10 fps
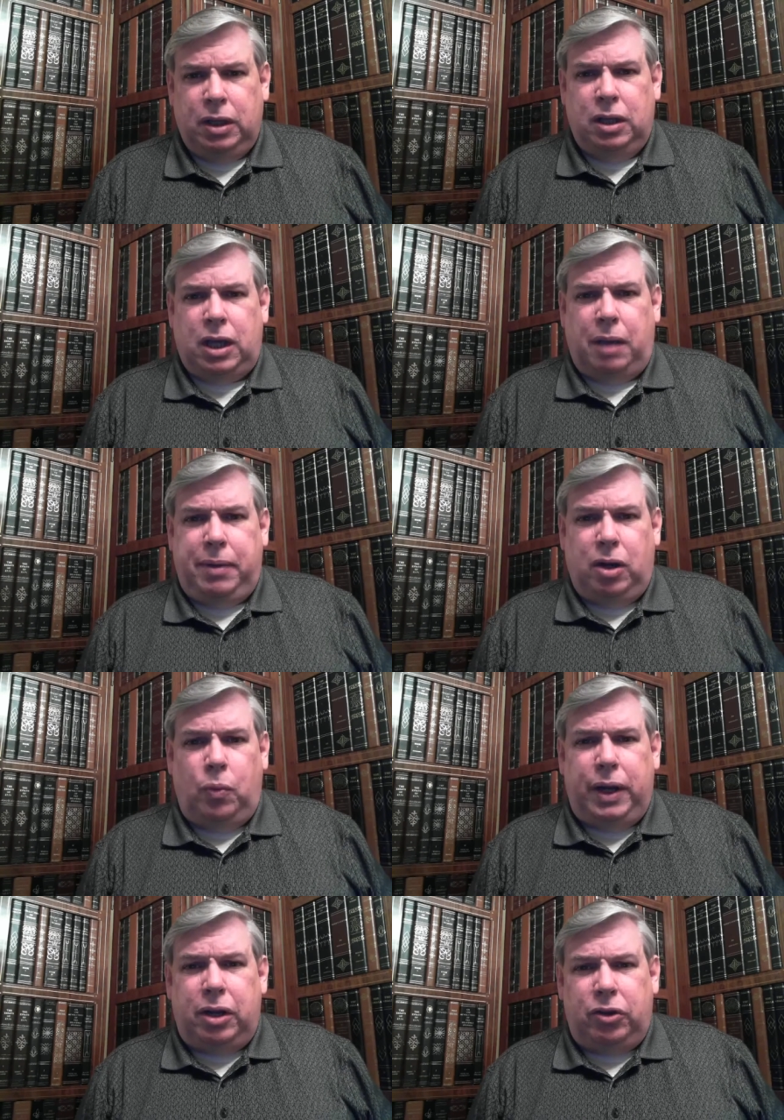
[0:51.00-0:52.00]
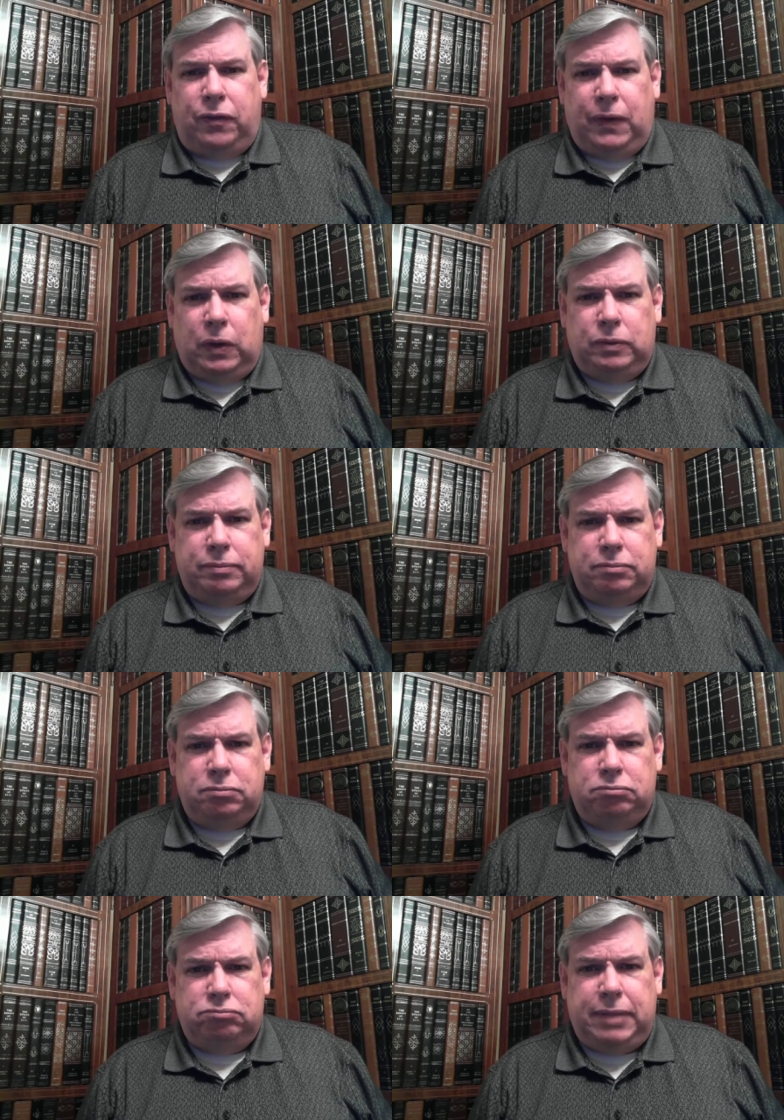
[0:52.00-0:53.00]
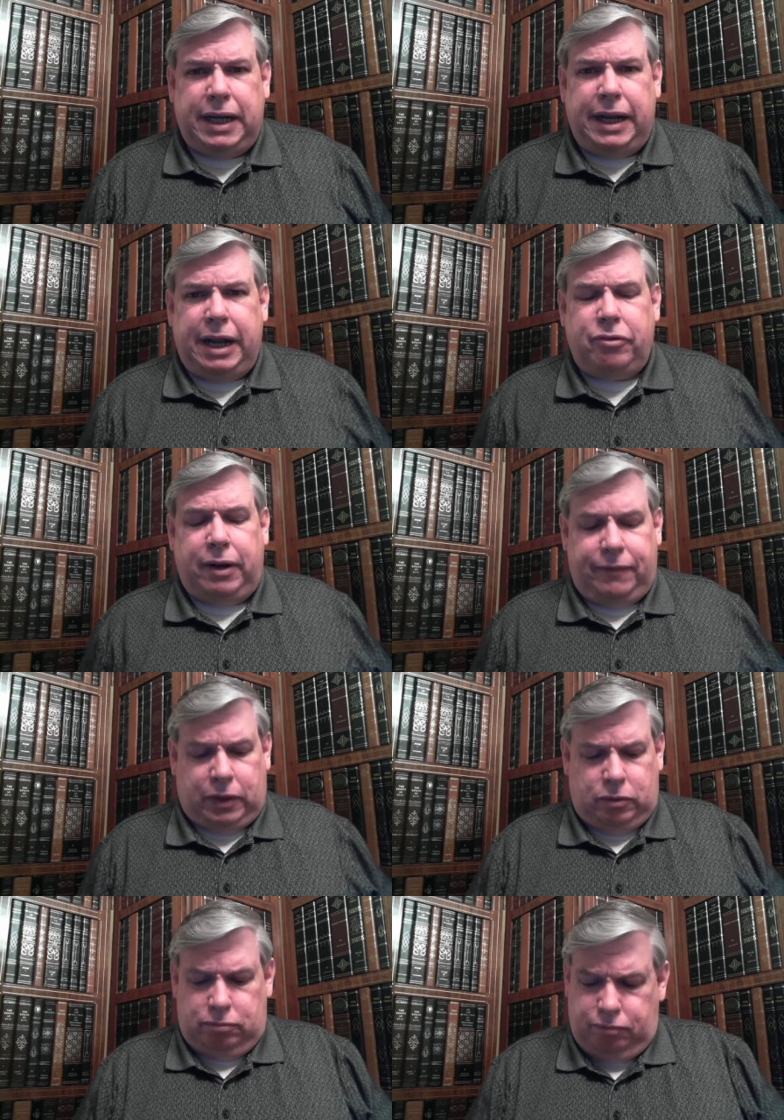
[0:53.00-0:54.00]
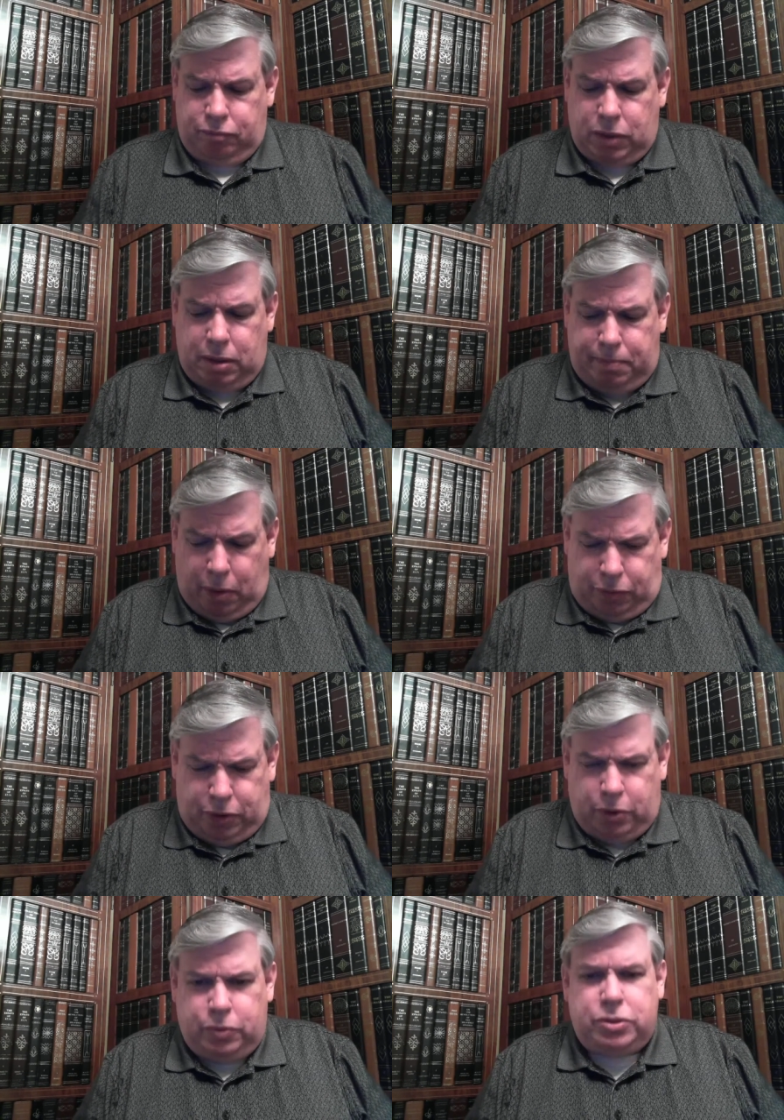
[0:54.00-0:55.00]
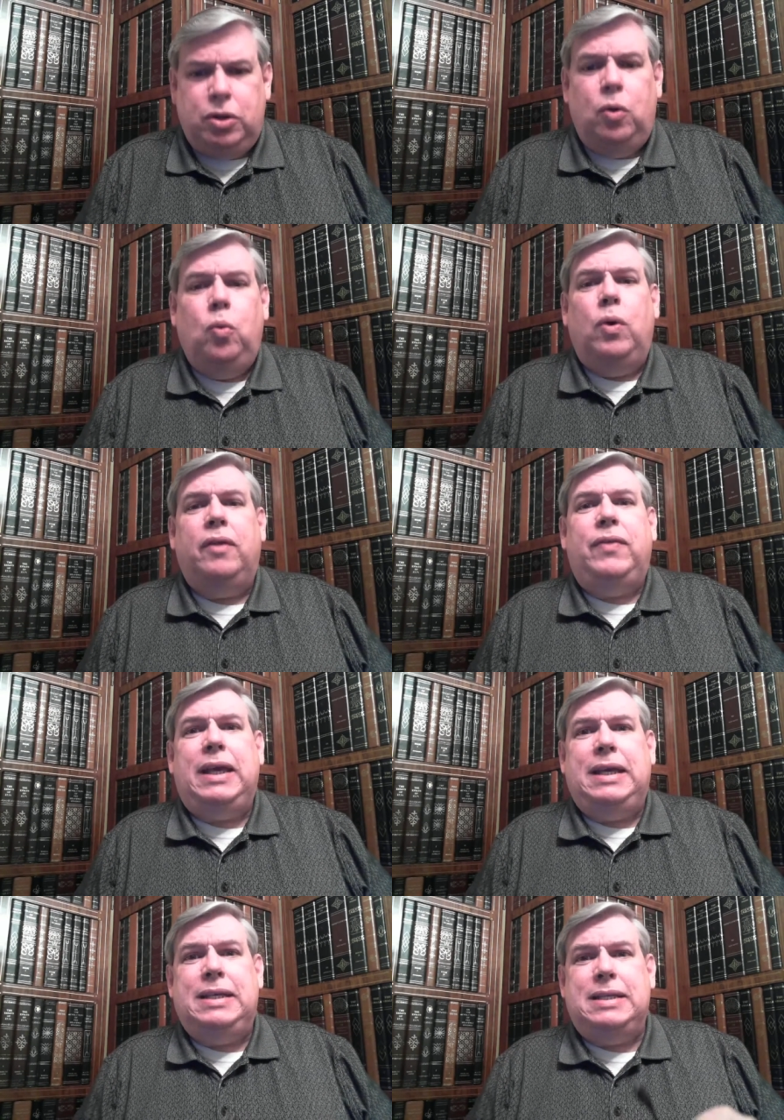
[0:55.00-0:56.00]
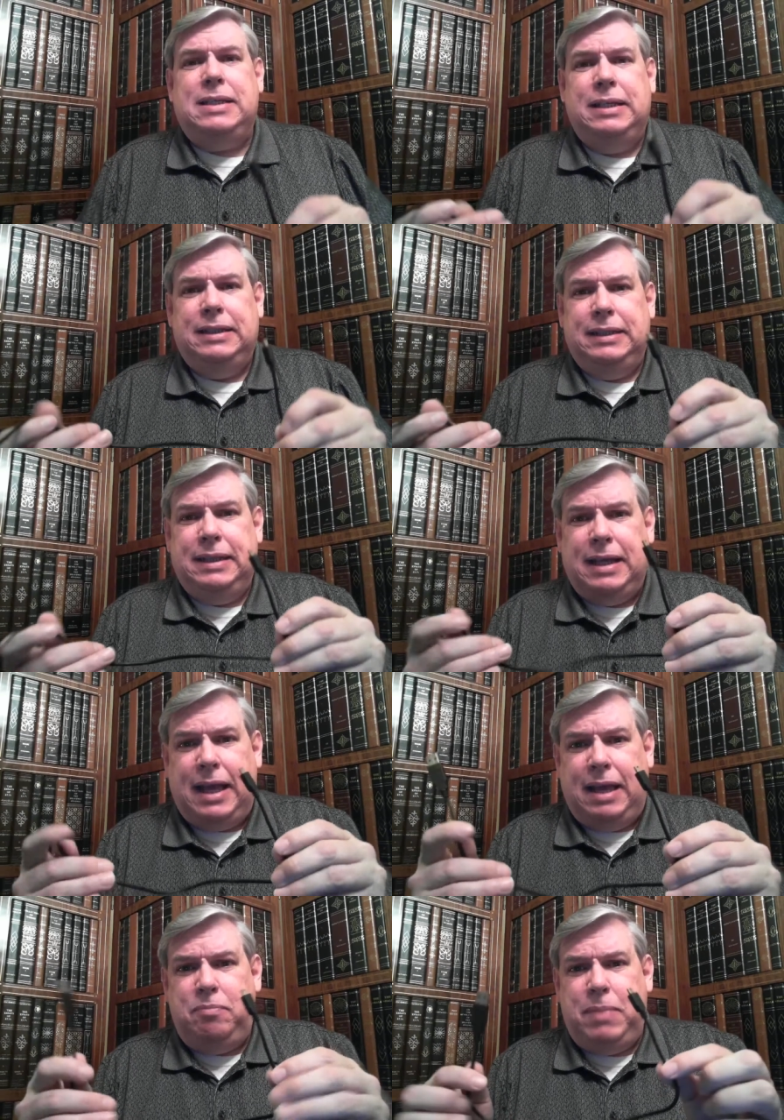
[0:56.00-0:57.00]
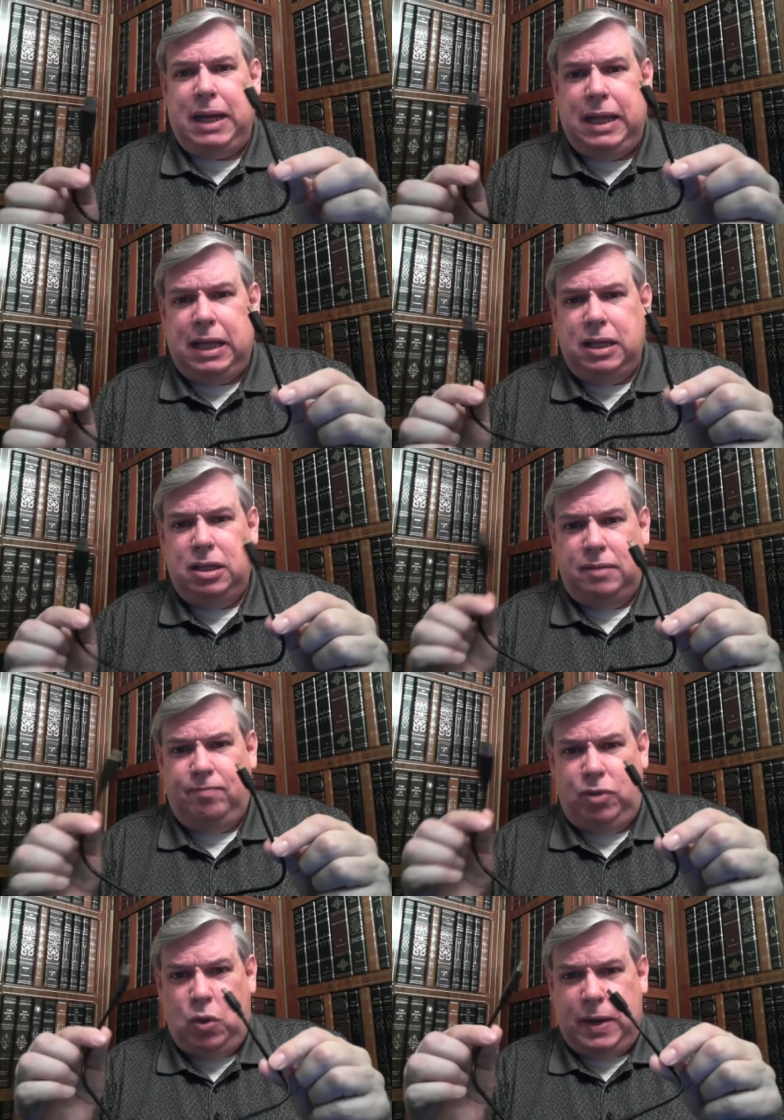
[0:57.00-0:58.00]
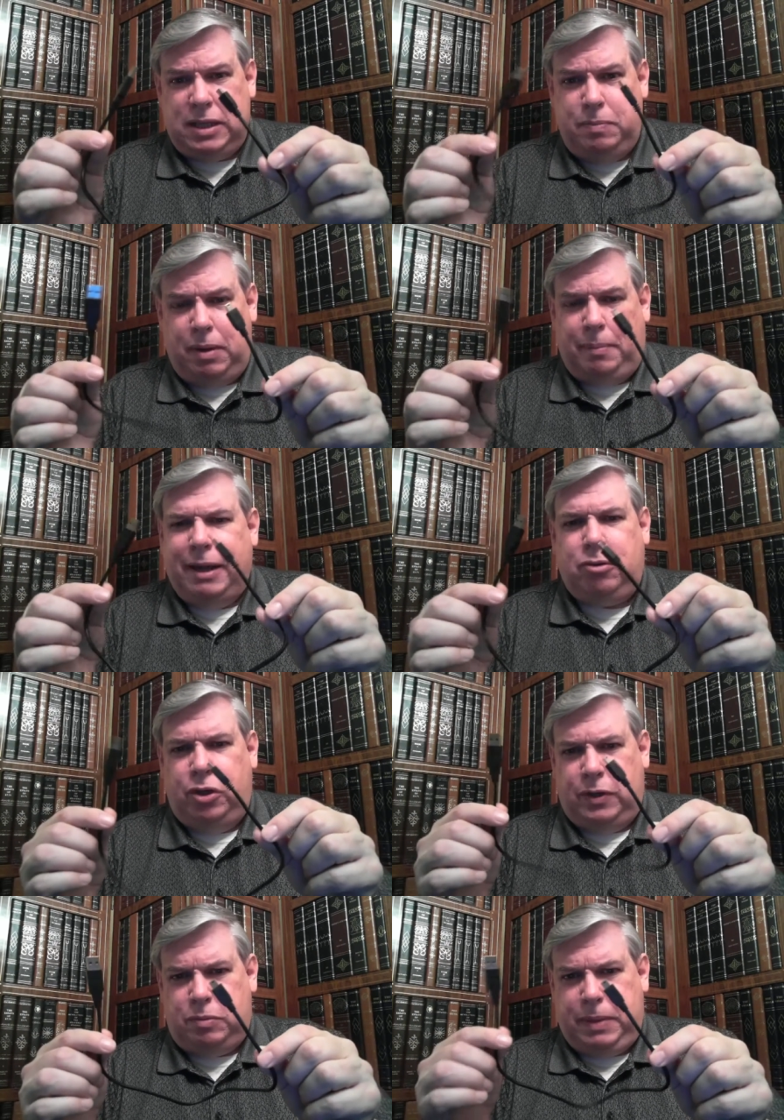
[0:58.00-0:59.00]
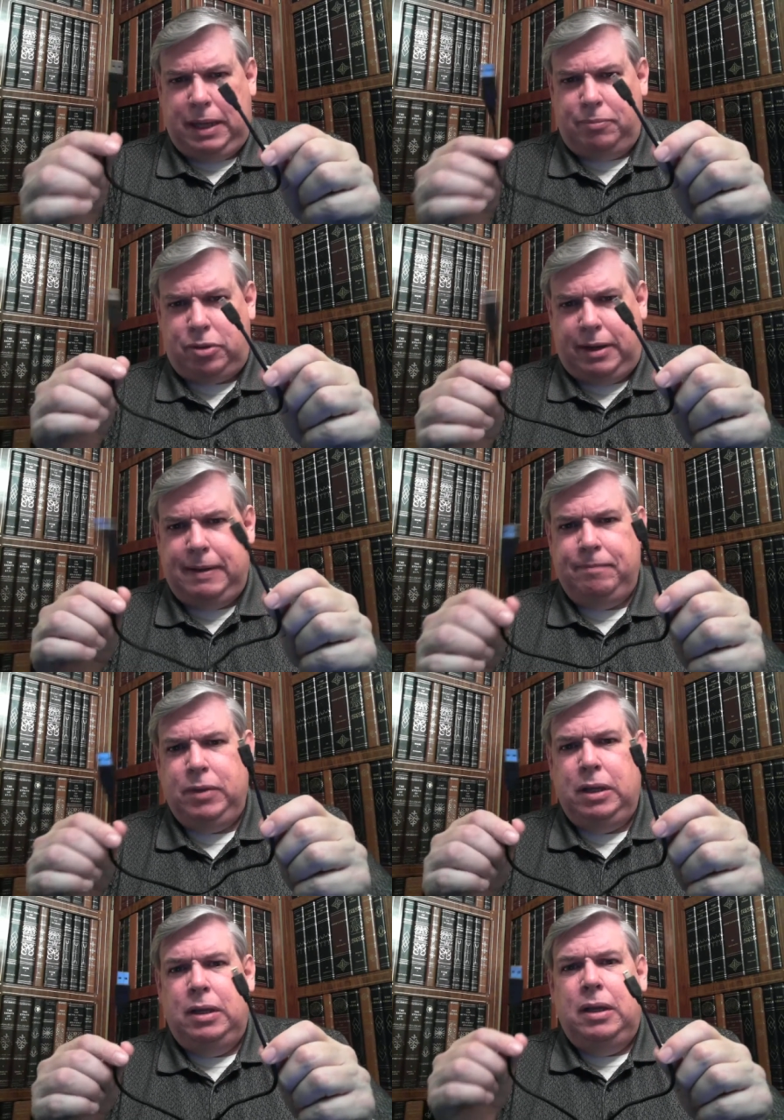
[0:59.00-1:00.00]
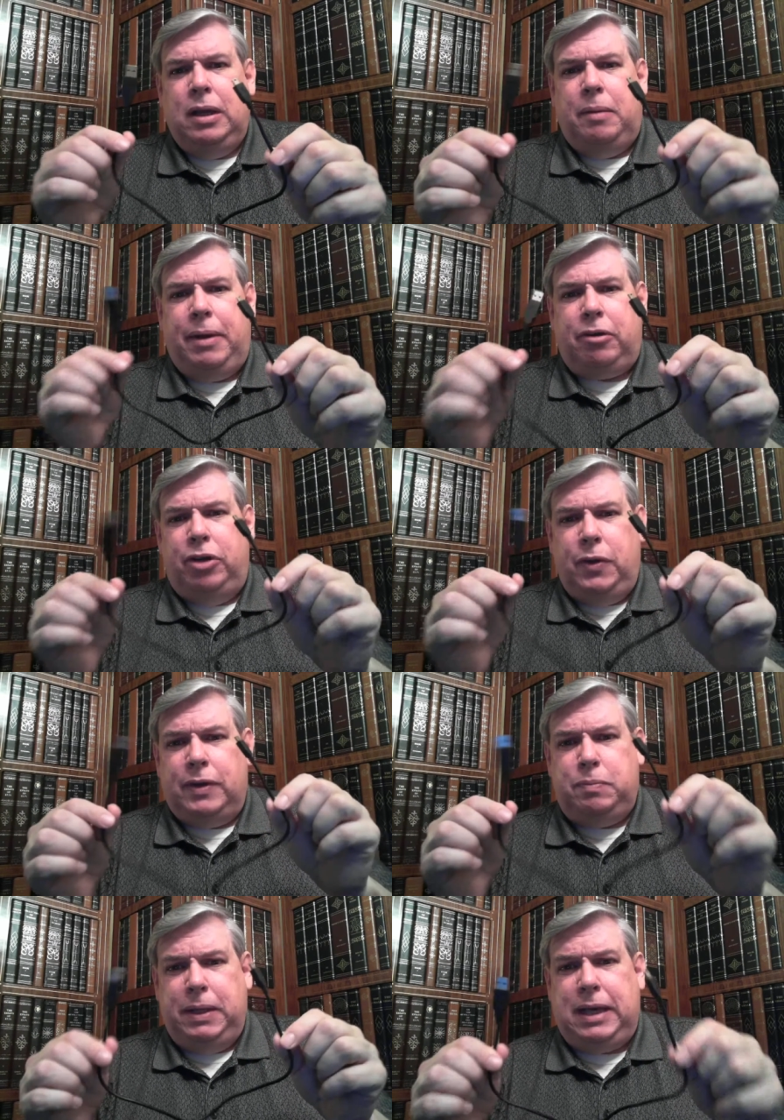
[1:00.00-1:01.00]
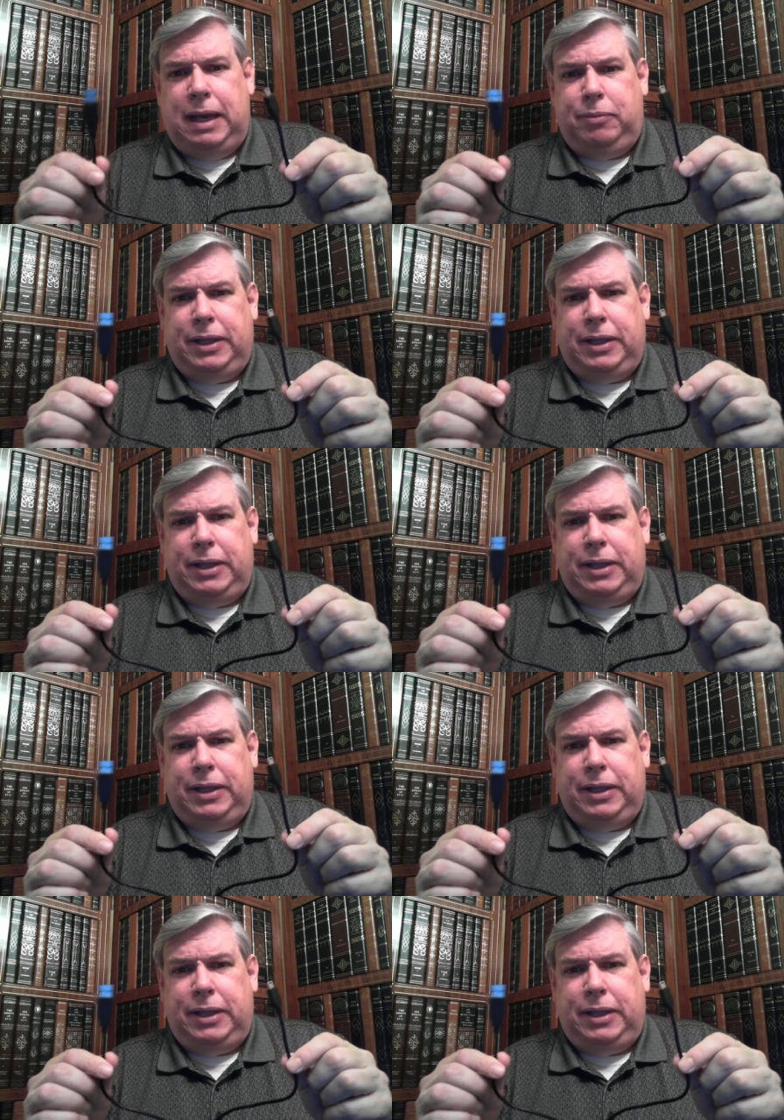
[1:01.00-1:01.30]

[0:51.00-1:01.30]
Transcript: I mean, a Windows phone and an Android phone both use one of these, a mini USB, a micro USB, I'm sorry, micro USB cable that